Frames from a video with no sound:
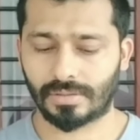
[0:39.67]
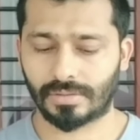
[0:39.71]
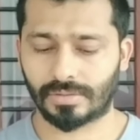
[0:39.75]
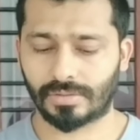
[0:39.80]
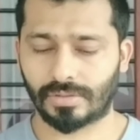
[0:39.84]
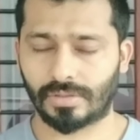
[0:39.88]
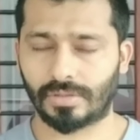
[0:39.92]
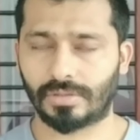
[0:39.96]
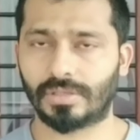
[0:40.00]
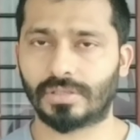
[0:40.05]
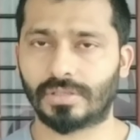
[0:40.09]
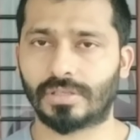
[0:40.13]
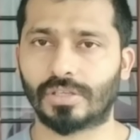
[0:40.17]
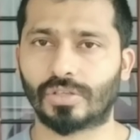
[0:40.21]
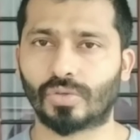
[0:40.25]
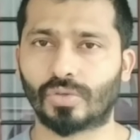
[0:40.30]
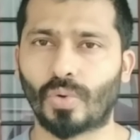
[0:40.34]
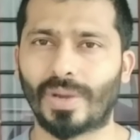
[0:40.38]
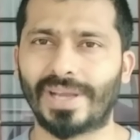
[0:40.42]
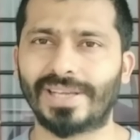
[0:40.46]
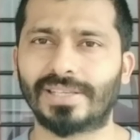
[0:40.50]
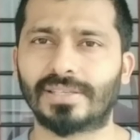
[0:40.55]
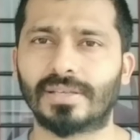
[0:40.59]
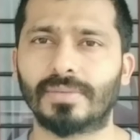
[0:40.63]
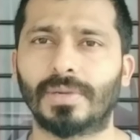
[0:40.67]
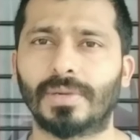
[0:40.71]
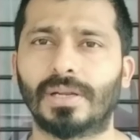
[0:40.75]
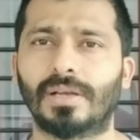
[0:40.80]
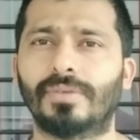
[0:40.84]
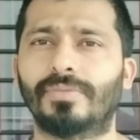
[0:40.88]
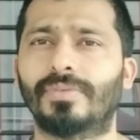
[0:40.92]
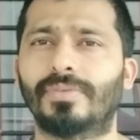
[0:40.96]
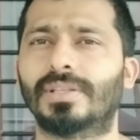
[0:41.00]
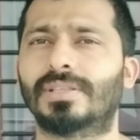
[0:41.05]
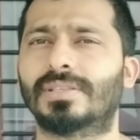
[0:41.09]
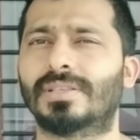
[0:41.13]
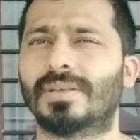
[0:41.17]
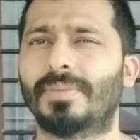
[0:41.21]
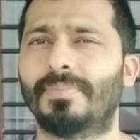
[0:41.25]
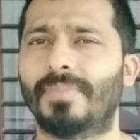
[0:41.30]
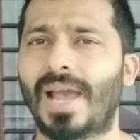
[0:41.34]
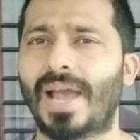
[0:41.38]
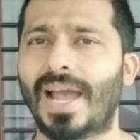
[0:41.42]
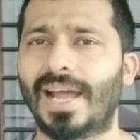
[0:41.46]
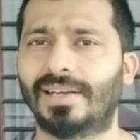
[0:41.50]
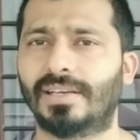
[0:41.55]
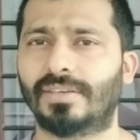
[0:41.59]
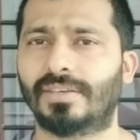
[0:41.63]
So this is quite similar with
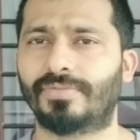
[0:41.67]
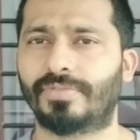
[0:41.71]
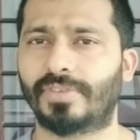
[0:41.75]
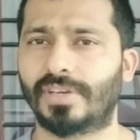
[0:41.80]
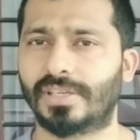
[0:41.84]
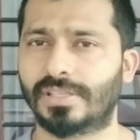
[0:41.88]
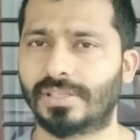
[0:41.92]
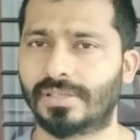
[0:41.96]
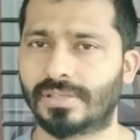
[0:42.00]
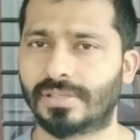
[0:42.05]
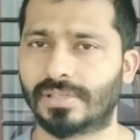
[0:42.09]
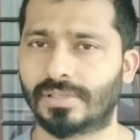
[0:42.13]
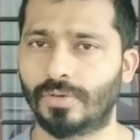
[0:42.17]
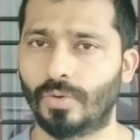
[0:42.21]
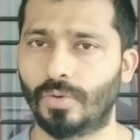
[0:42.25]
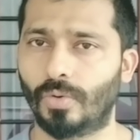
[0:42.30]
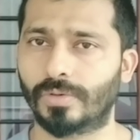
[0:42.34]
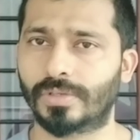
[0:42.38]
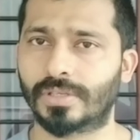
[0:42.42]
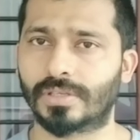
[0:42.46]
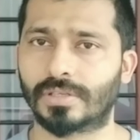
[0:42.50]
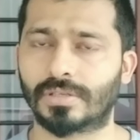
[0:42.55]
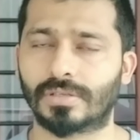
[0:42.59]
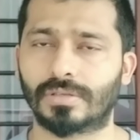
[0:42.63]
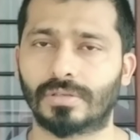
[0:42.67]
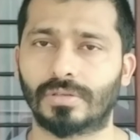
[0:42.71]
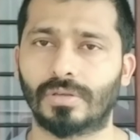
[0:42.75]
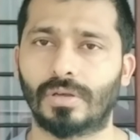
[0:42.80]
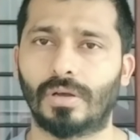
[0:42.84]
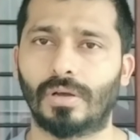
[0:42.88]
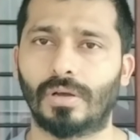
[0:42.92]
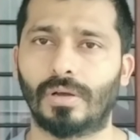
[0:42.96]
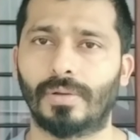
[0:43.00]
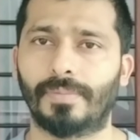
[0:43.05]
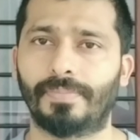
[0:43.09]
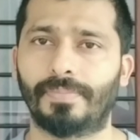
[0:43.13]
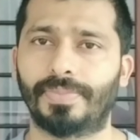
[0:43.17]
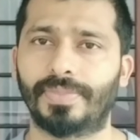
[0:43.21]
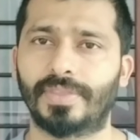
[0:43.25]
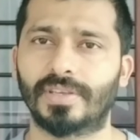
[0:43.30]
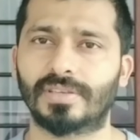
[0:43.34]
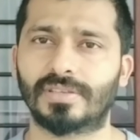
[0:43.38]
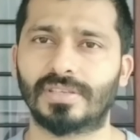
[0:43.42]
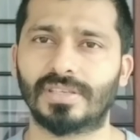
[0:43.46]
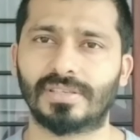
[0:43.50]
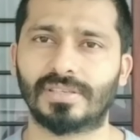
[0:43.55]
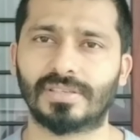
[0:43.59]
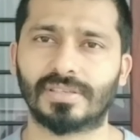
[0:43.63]
some added fresh notes. So
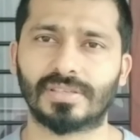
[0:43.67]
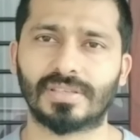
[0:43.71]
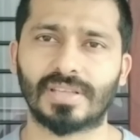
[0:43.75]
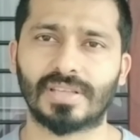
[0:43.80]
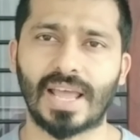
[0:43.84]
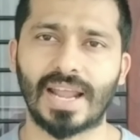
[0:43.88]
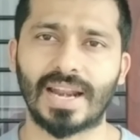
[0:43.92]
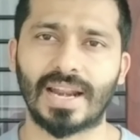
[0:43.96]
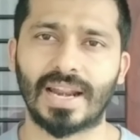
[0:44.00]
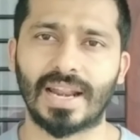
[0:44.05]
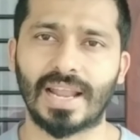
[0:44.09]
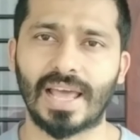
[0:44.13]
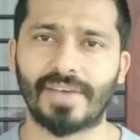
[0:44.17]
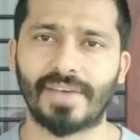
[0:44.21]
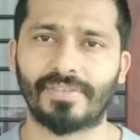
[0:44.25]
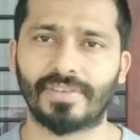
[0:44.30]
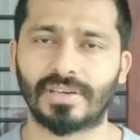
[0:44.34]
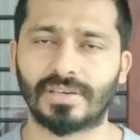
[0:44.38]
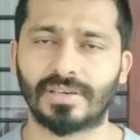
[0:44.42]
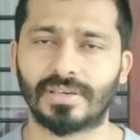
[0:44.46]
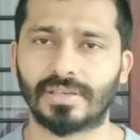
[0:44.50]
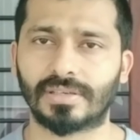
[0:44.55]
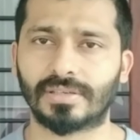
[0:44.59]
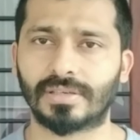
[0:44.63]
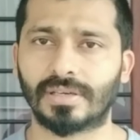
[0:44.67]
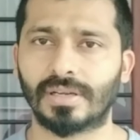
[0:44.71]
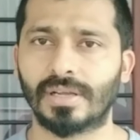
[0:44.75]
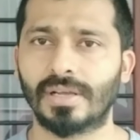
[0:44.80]
the citrus and lavender